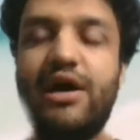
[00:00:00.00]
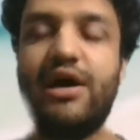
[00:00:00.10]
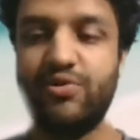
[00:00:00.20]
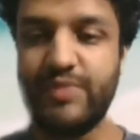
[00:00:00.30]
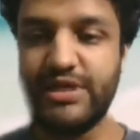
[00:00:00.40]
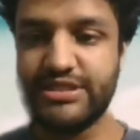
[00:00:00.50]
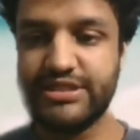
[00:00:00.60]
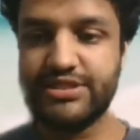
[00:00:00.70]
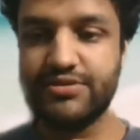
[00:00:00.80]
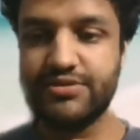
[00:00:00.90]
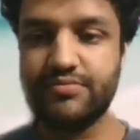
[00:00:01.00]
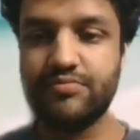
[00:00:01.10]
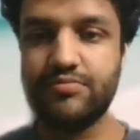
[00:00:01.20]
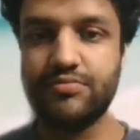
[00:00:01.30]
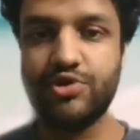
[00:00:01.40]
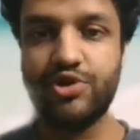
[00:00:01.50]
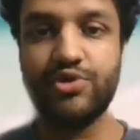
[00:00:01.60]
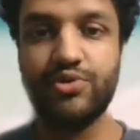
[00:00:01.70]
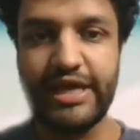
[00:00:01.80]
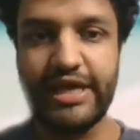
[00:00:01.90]
how much do
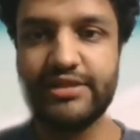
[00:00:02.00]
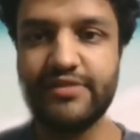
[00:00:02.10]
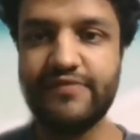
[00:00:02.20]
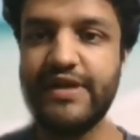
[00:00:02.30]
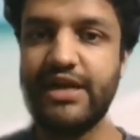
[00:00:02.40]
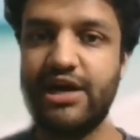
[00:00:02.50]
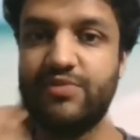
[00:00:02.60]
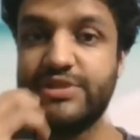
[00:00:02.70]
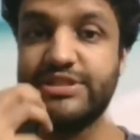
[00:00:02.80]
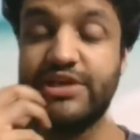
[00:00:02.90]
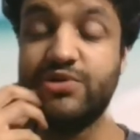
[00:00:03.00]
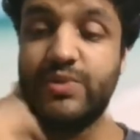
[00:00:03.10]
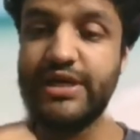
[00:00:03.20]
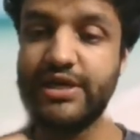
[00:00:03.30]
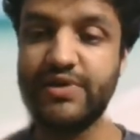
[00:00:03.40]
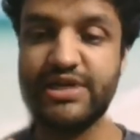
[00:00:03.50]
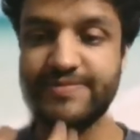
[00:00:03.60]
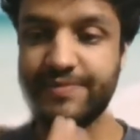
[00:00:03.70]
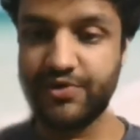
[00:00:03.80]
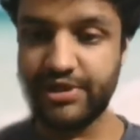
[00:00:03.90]
you like the field? How much are you willing to
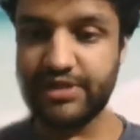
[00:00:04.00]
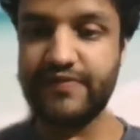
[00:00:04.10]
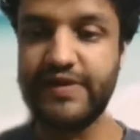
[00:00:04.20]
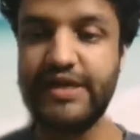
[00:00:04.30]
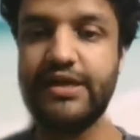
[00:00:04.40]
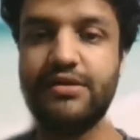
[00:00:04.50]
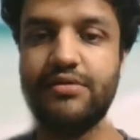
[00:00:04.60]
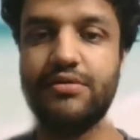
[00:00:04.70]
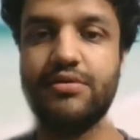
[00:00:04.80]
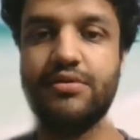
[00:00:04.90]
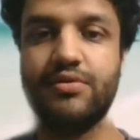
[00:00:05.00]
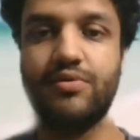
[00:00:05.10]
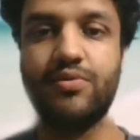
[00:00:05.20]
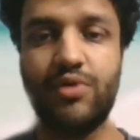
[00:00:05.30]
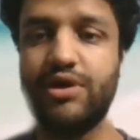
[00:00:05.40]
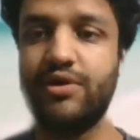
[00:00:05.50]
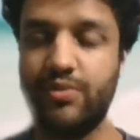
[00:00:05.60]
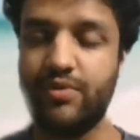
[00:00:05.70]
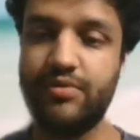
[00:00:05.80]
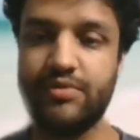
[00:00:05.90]
explore in the field? And what
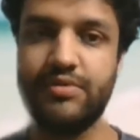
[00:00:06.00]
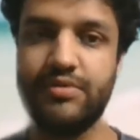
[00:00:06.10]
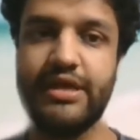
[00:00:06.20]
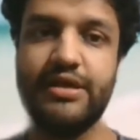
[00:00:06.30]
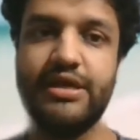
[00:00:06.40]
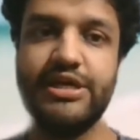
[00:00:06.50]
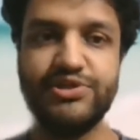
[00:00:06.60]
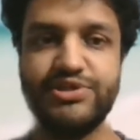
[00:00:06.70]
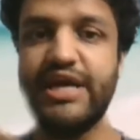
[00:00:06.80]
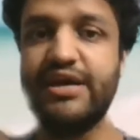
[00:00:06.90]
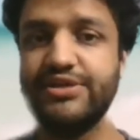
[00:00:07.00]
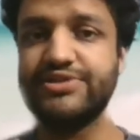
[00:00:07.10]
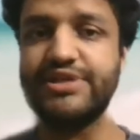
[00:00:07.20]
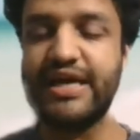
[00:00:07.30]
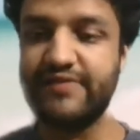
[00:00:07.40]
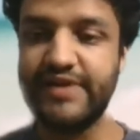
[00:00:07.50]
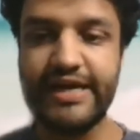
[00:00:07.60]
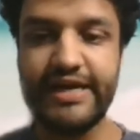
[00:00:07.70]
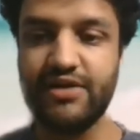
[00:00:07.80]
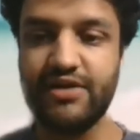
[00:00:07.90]
like you should have an
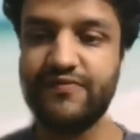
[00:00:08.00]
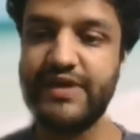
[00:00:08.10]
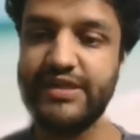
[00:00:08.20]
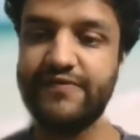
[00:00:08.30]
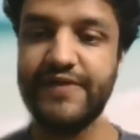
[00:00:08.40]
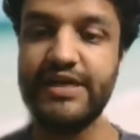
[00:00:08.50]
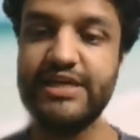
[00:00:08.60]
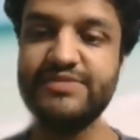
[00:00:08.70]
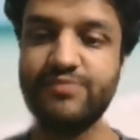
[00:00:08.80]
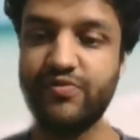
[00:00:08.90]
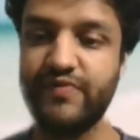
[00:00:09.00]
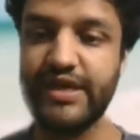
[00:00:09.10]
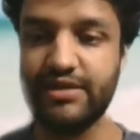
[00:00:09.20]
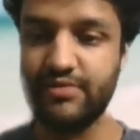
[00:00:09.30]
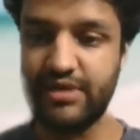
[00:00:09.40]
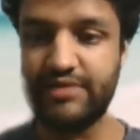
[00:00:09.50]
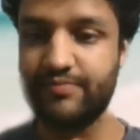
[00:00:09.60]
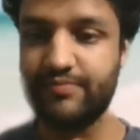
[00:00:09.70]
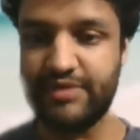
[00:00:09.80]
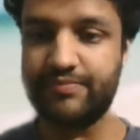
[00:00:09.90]
idea of where the field is moving
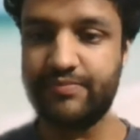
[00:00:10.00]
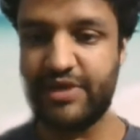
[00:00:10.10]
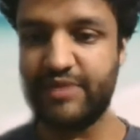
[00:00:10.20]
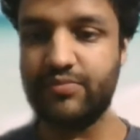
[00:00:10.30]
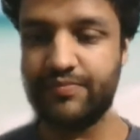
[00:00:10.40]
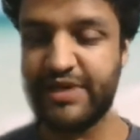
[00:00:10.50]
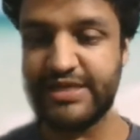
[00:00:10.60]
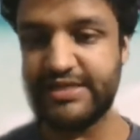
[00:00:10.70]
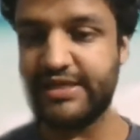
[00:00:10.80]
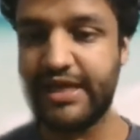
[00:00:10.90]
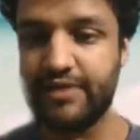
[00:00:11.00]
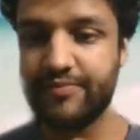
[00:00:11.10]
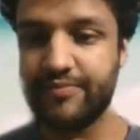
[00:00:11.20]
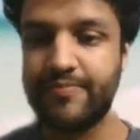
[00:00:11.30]
in present day.